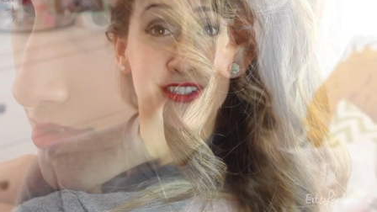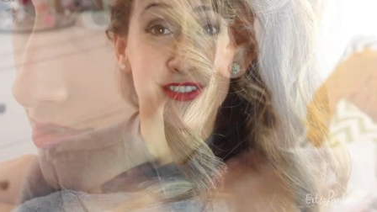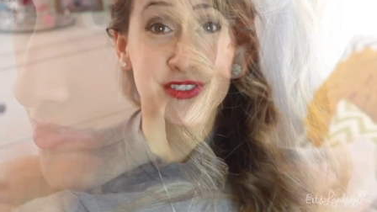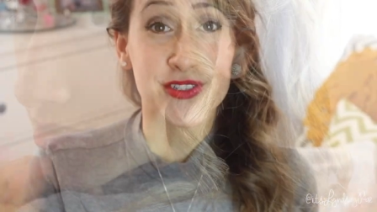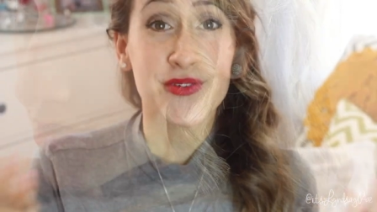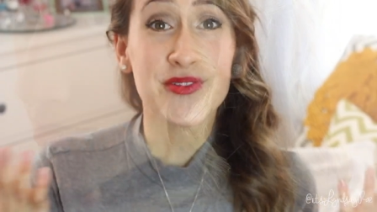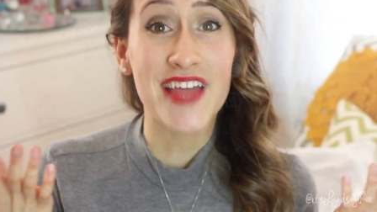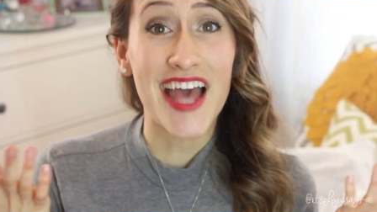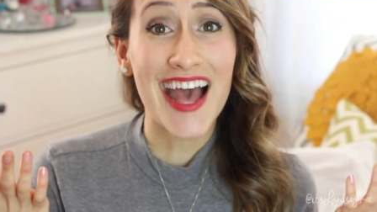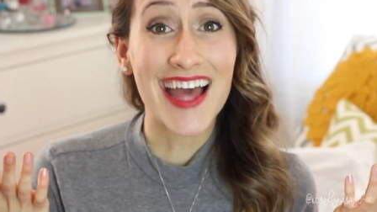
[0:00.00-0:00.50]

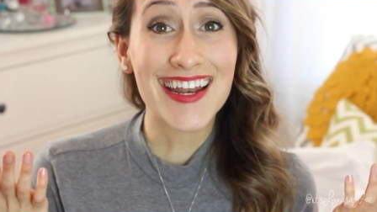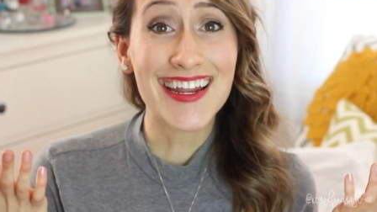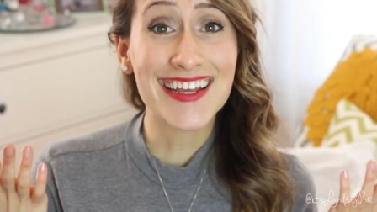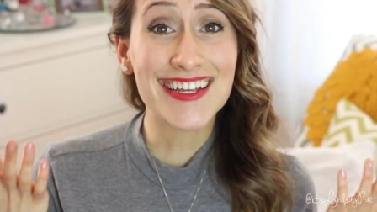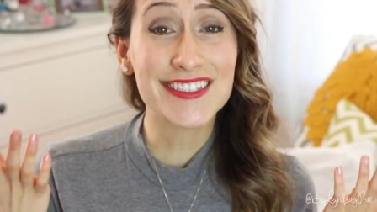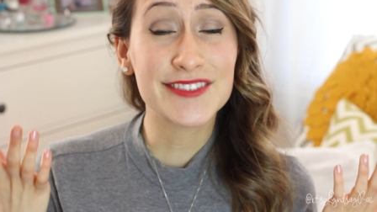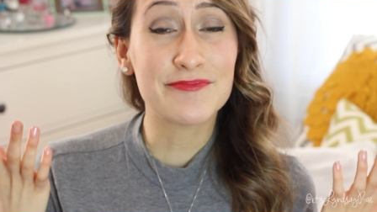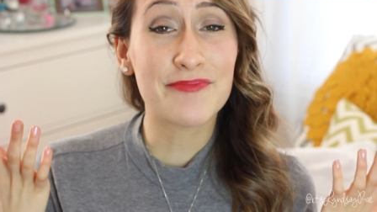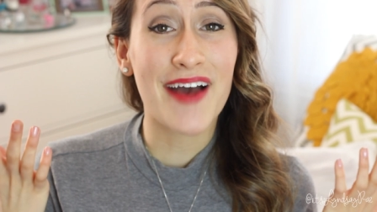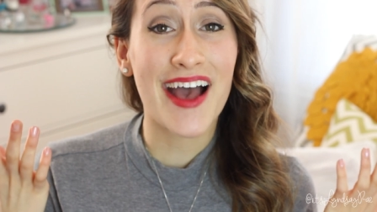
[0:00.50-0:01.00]
So that
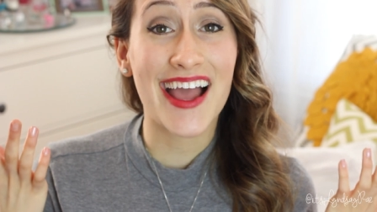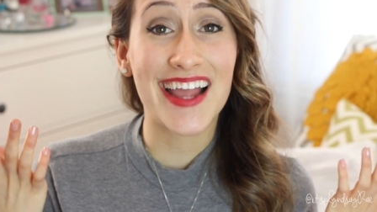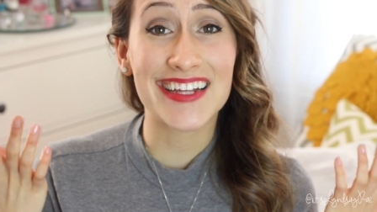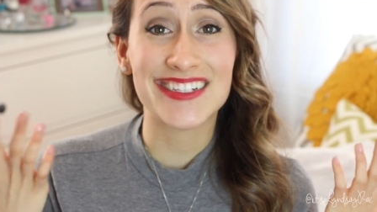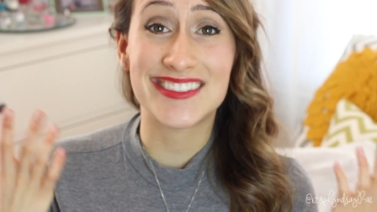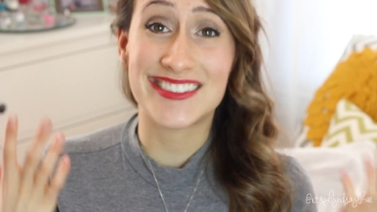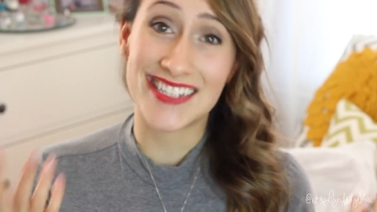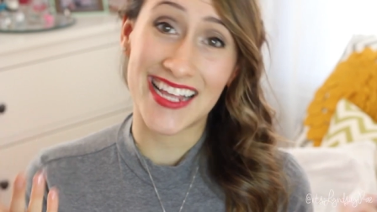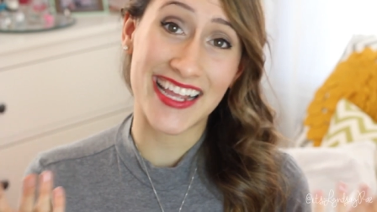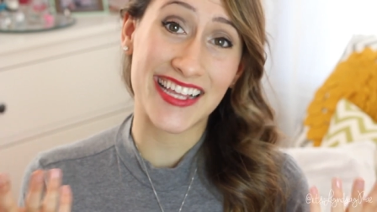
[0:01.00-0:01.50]
is
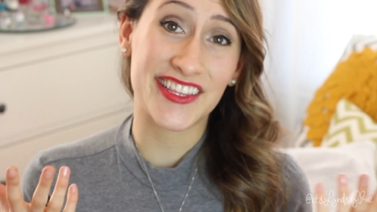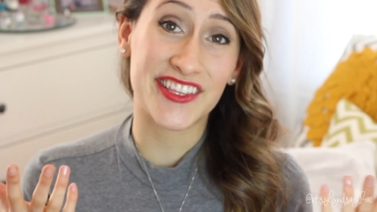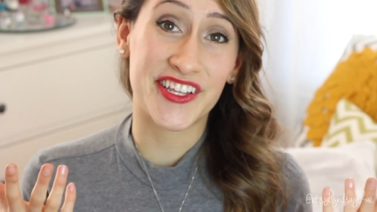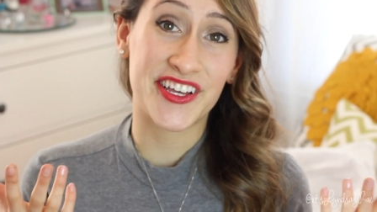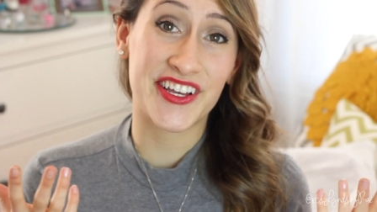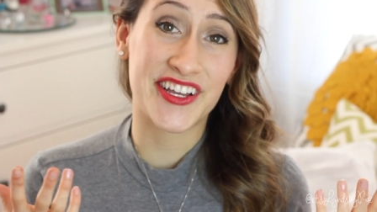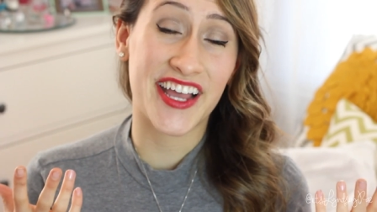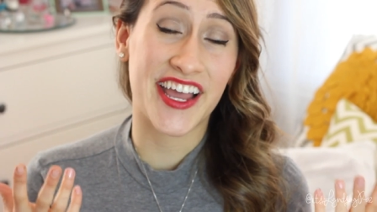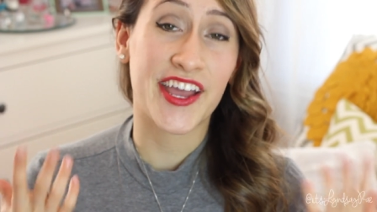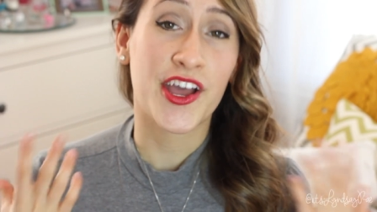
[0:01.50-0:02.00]
my date look.